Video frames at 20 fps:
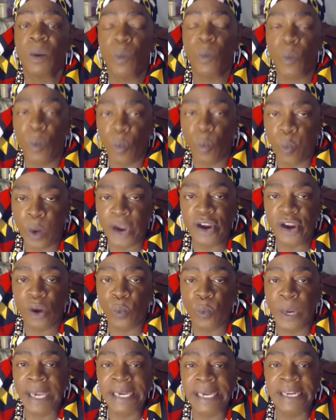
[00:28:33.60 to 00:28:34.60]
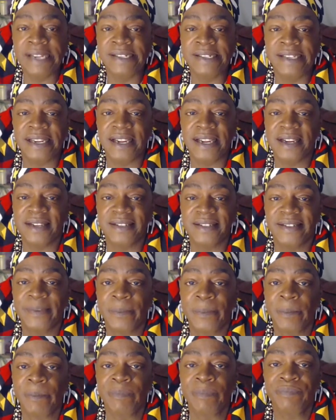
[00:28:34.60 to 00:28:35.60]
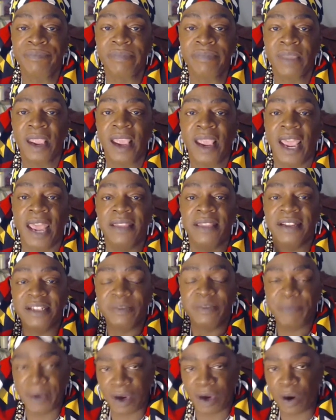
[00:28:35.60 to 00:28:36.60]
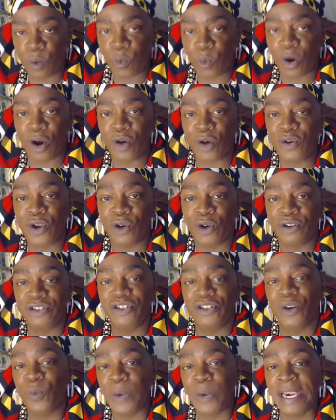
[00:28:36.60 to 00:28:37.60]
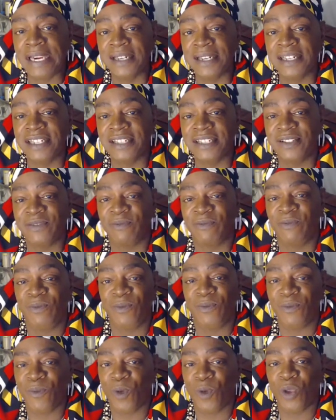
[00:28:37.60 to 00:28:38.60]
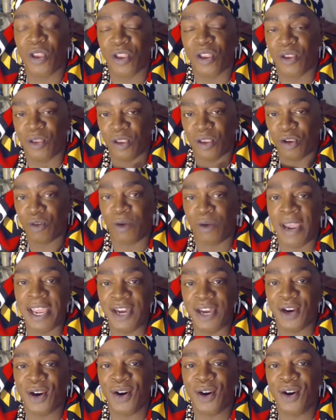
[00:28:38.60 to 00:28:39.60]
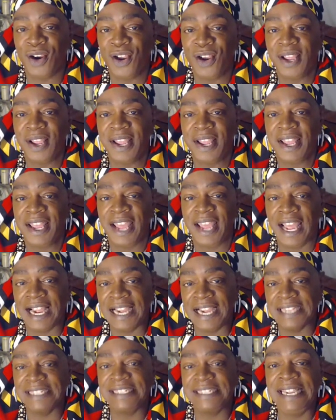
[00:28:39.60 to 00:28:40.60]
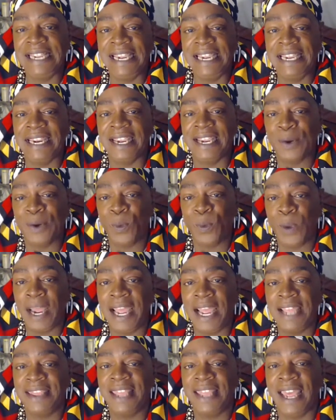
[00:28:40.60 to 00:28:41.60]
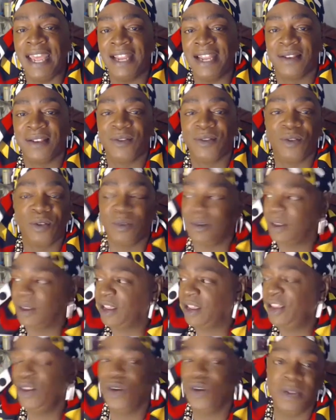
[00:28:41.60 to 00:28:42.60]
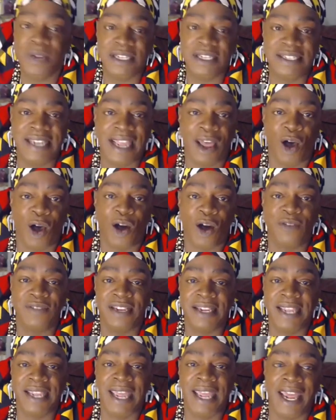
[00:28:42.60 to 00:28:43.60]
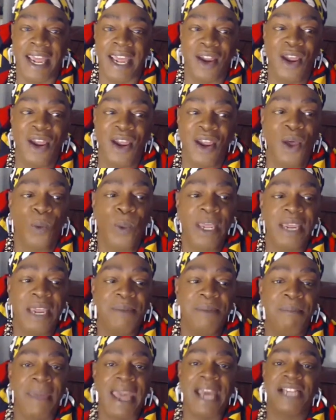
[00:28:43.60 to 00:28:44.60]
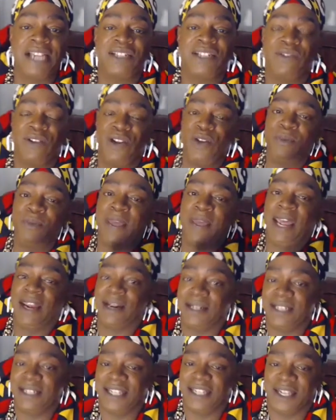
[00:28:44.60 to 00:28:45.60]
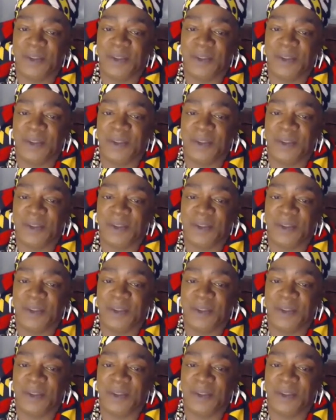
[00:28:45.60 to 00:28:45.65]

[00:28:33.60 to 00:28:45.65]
where your weakness is. And the spirit world knows your weakness greater and can see it in a way that humans often can't. We can mask for humanity.